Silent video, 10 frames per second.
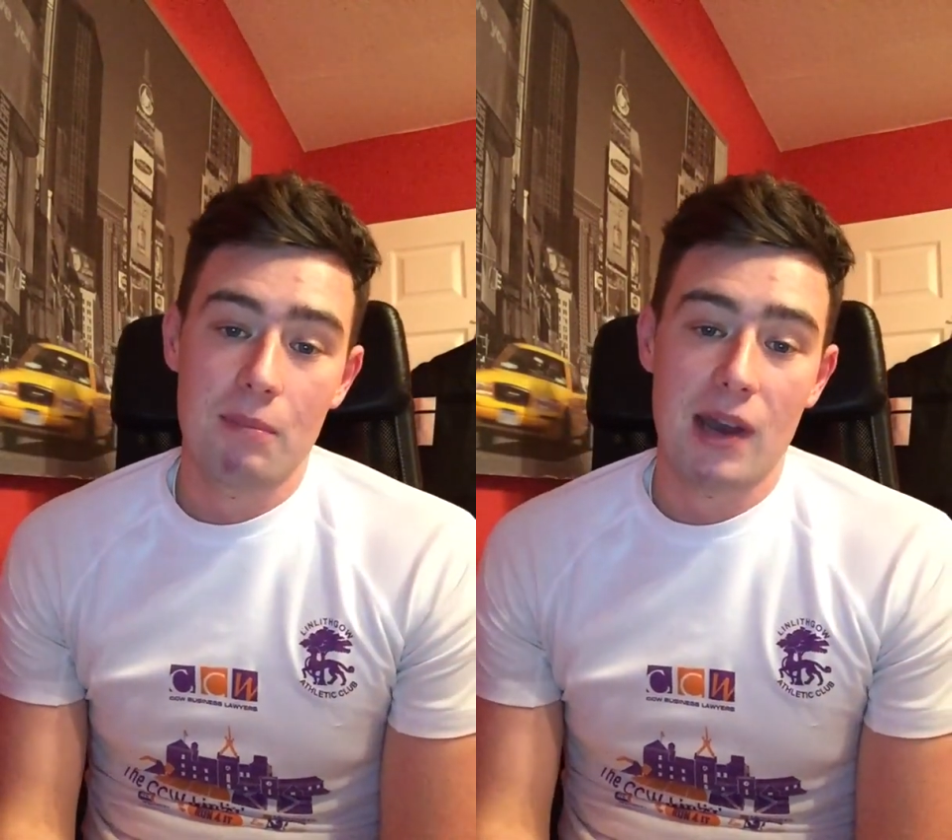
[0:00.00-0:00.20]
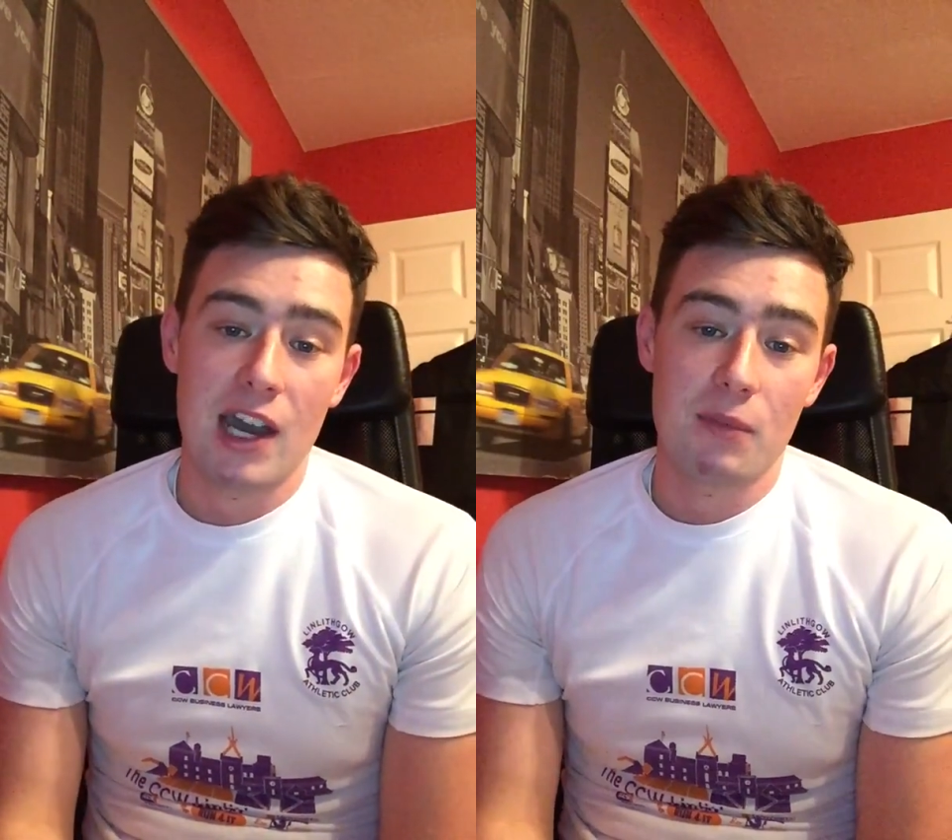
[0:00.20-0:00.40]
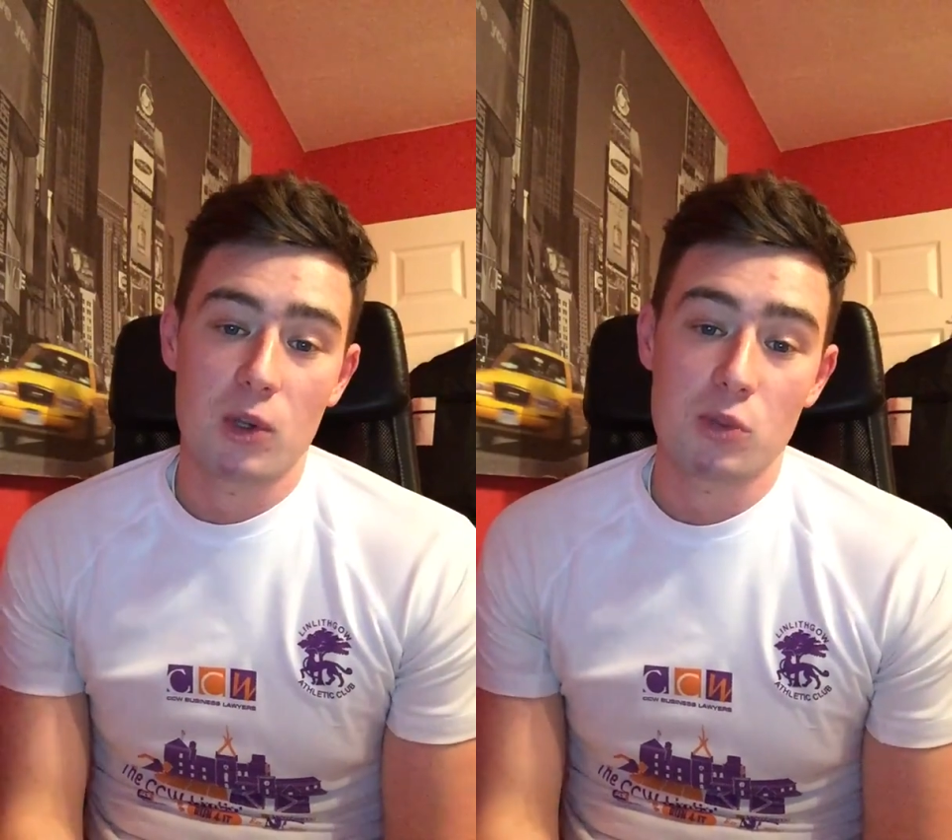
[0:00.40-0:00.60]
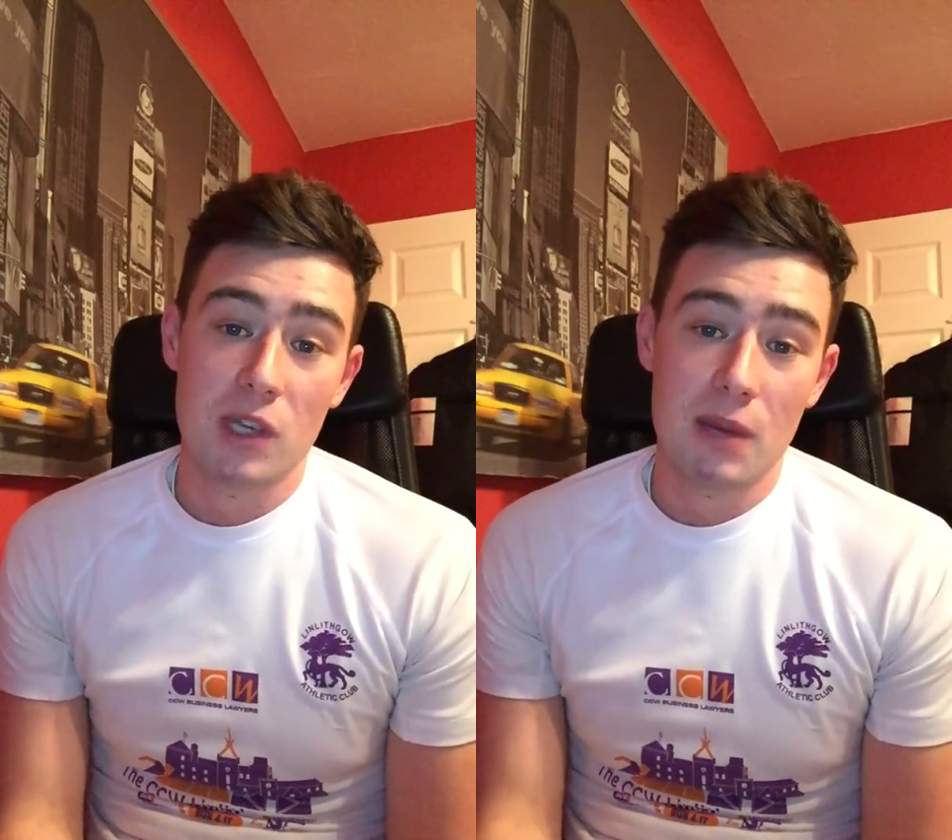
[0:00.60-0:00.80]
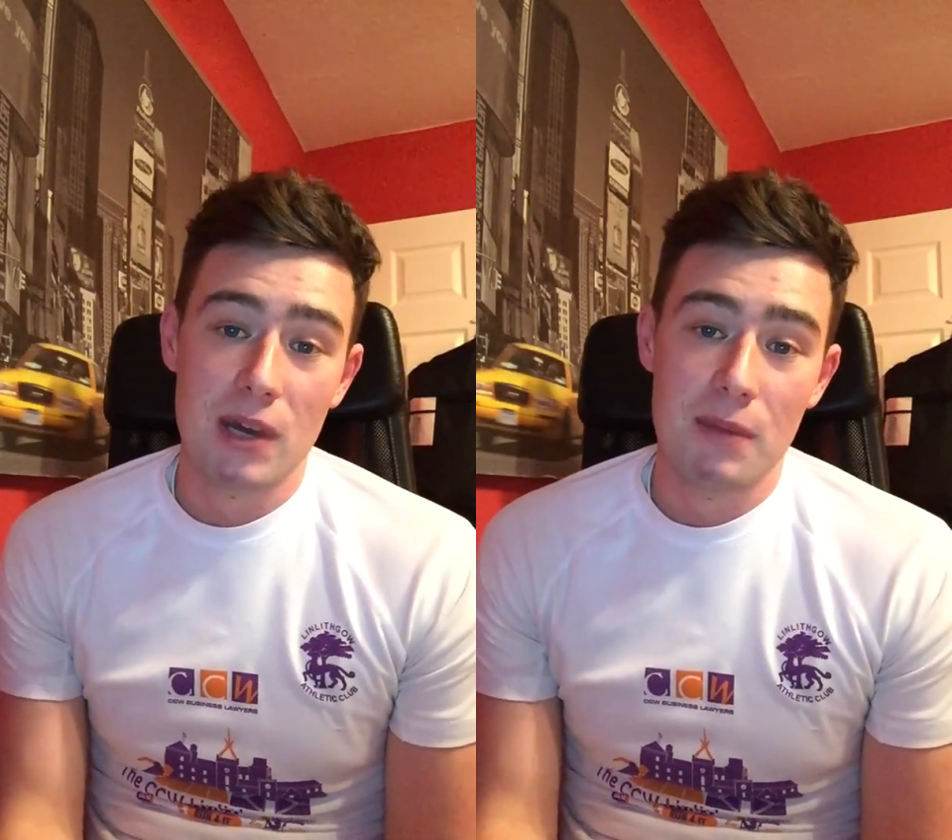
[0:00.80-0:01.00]
but I will
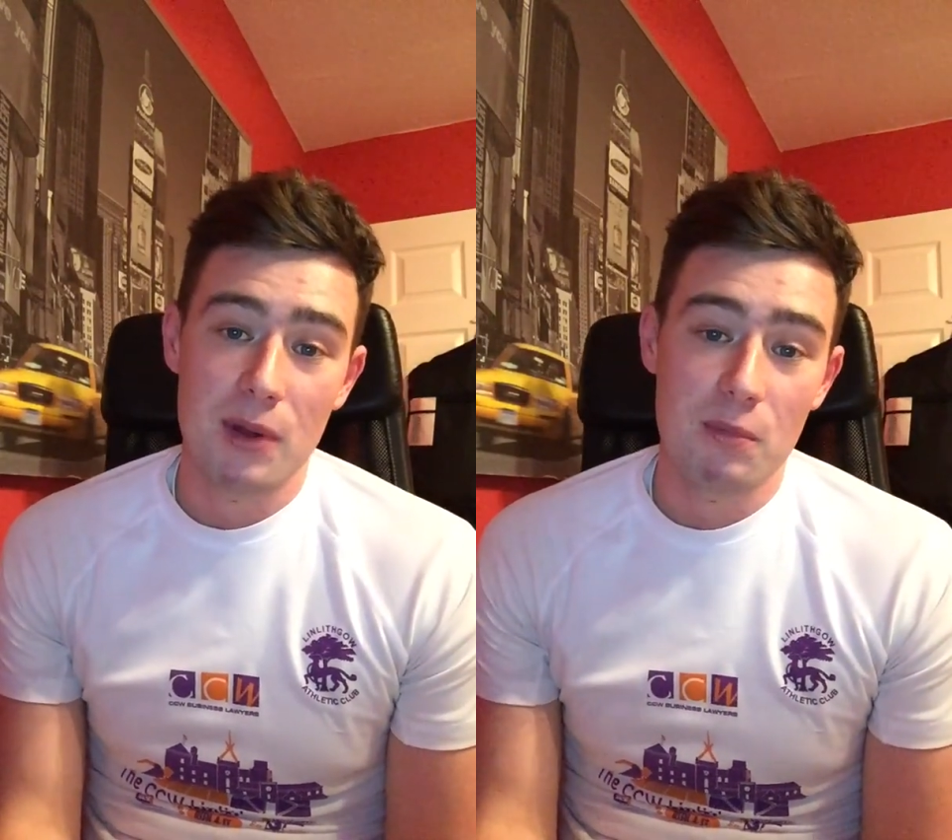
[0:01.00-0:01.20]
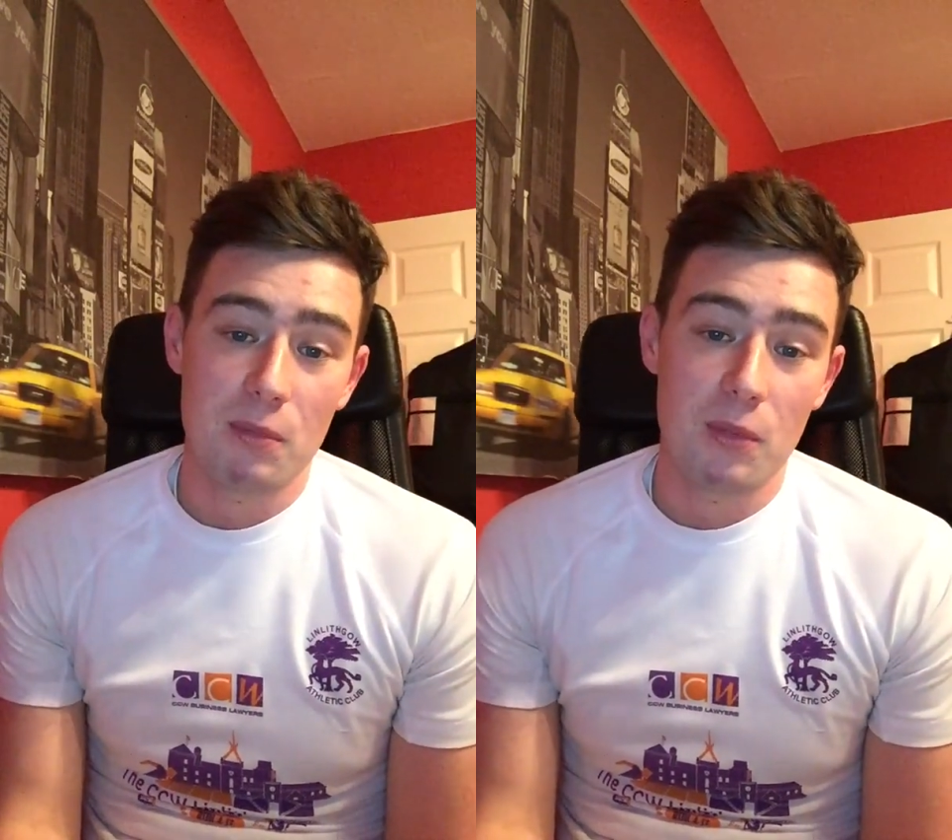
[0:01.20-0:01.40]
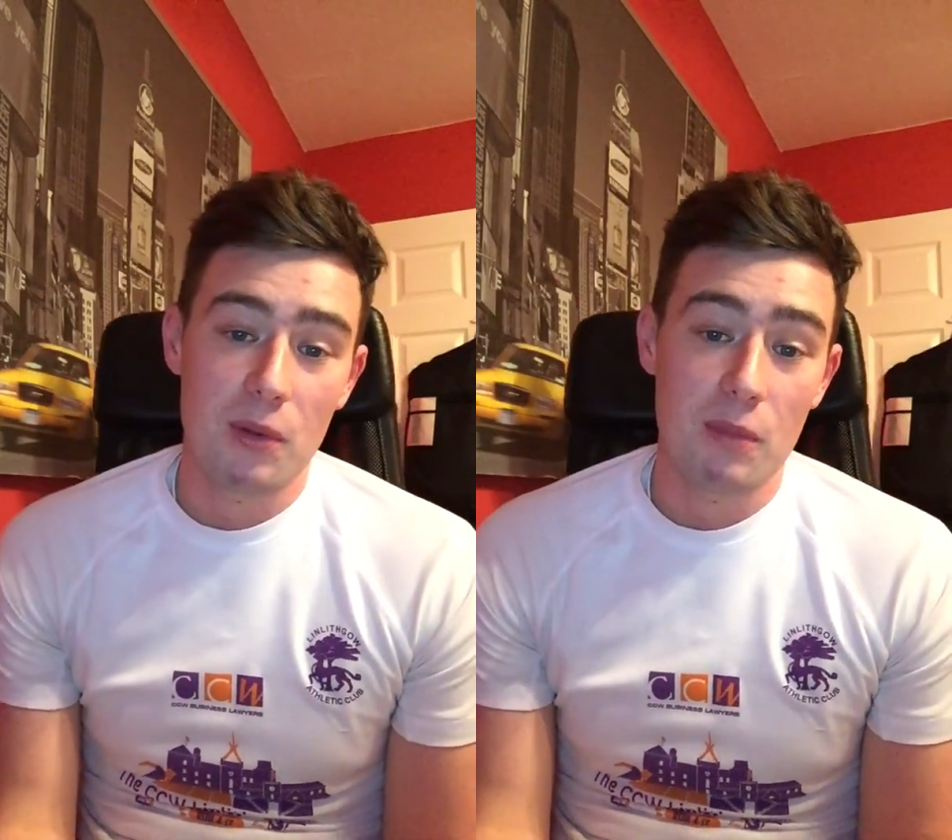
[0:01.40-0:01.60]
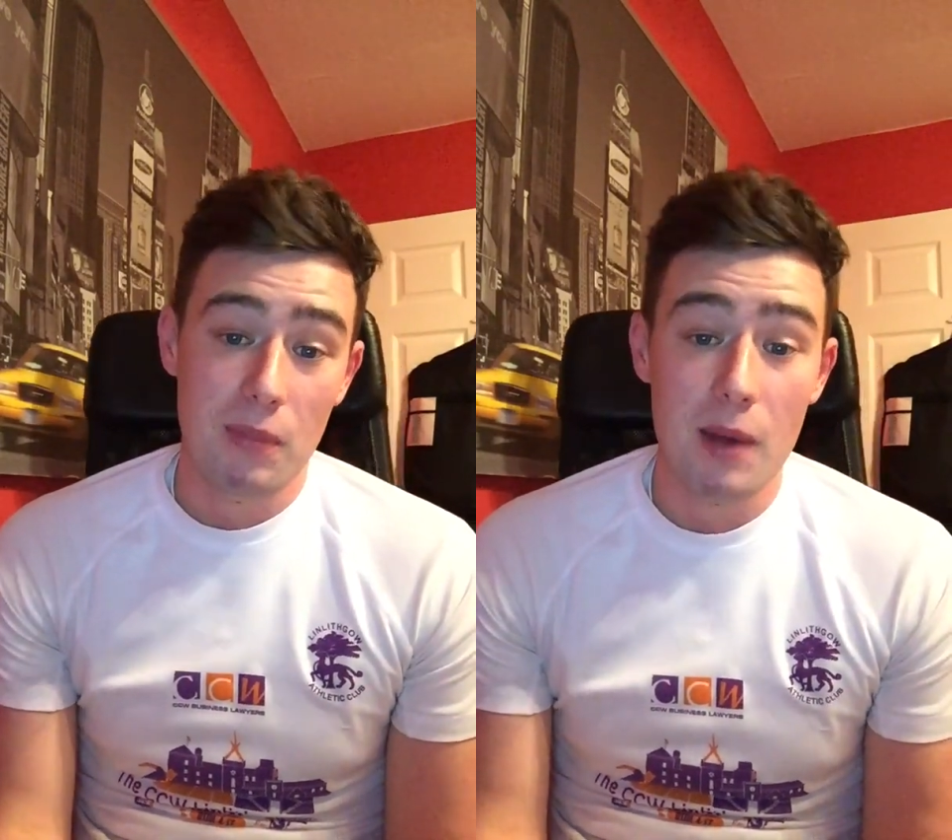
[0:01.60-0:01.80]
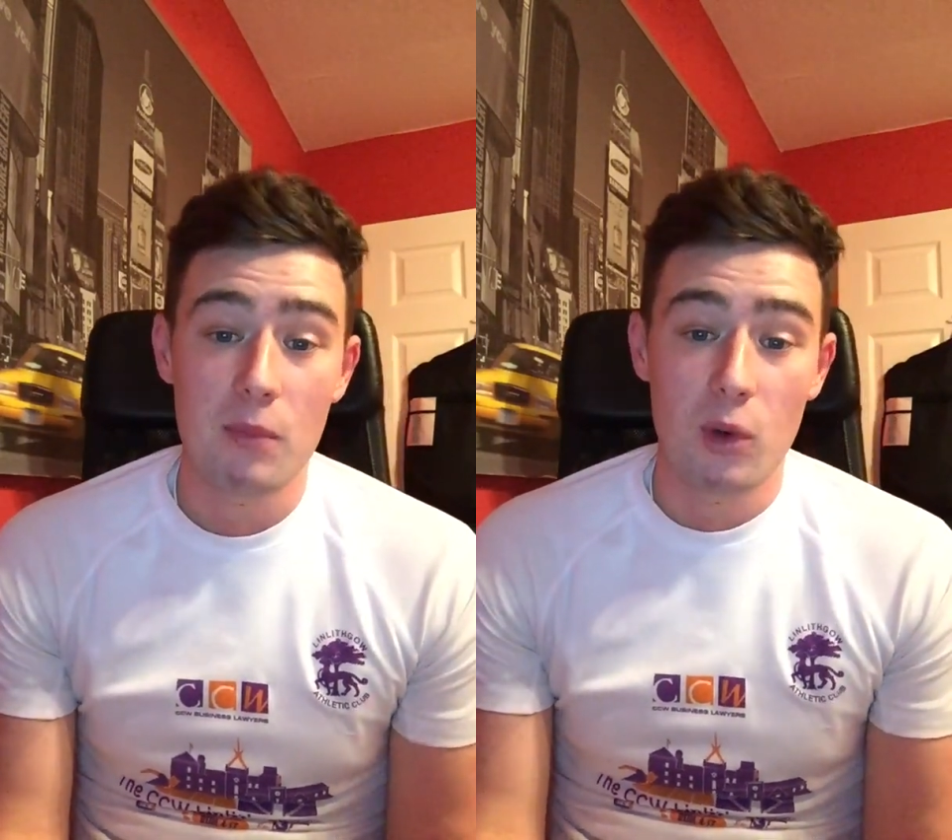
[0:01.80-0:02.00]
speak a bit
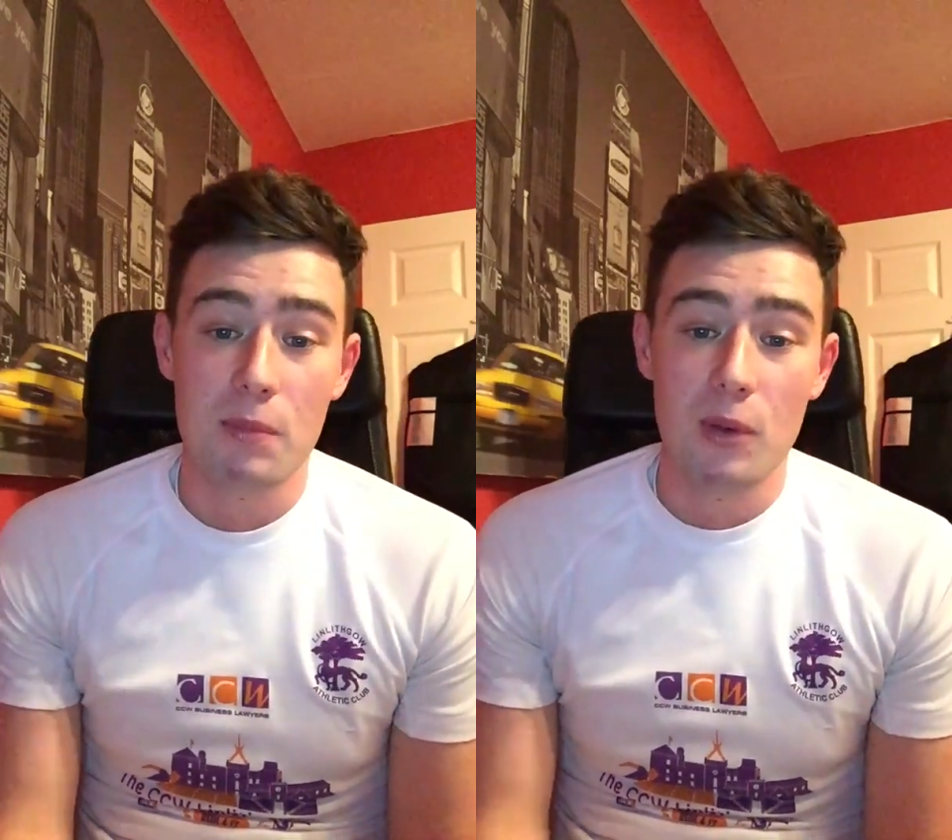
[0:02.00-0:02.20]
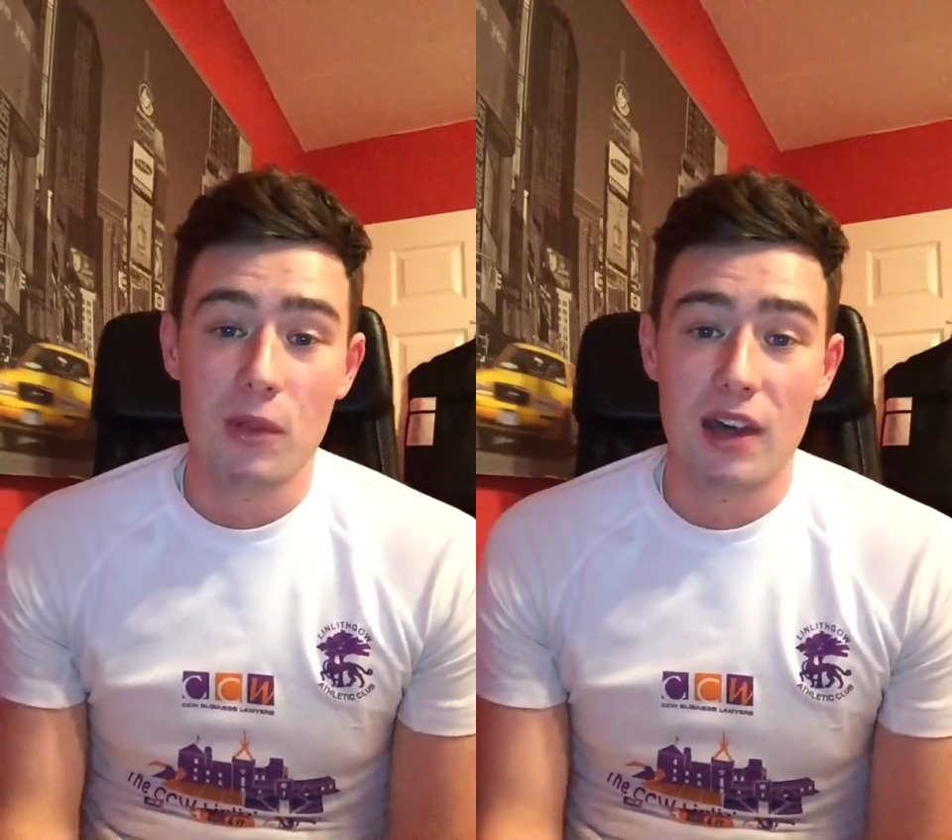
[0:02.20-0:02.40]
more about